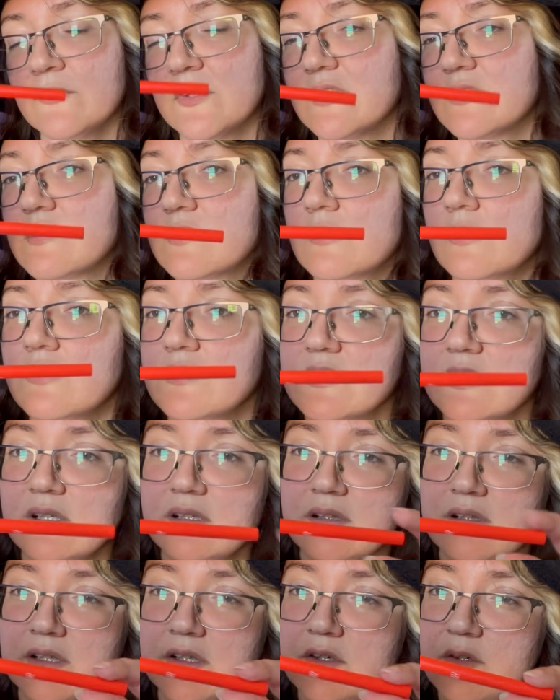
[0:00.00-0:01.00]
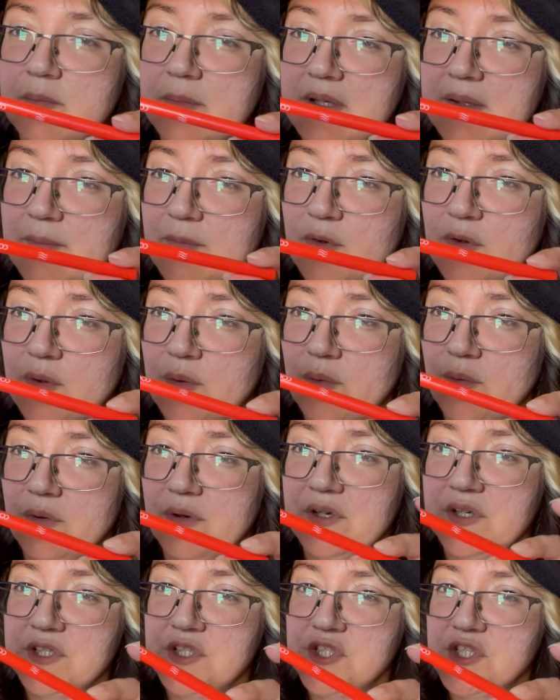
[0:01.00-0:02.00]
This looks a little bit more
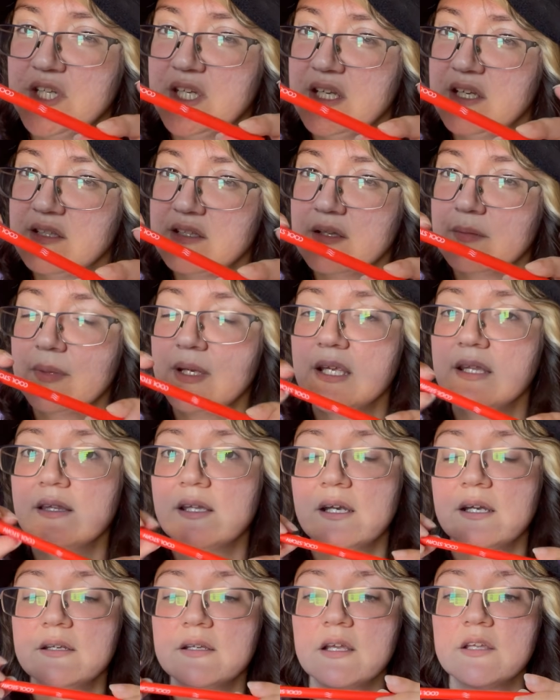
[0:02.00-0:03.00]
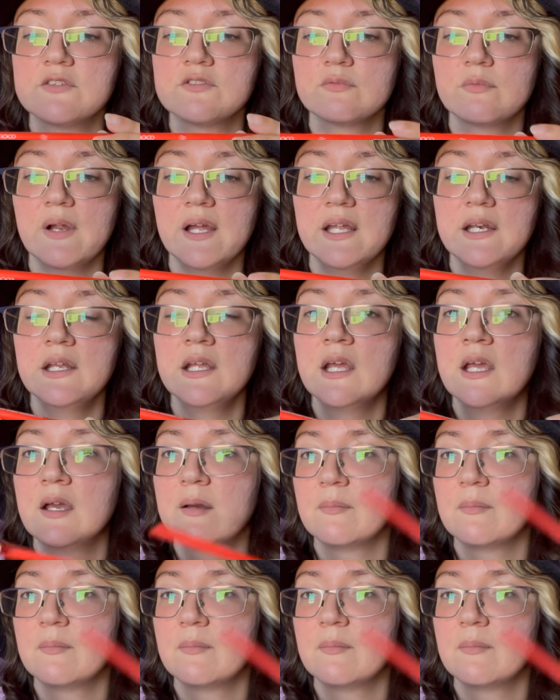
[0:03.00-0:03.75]
orangey to me than it does red,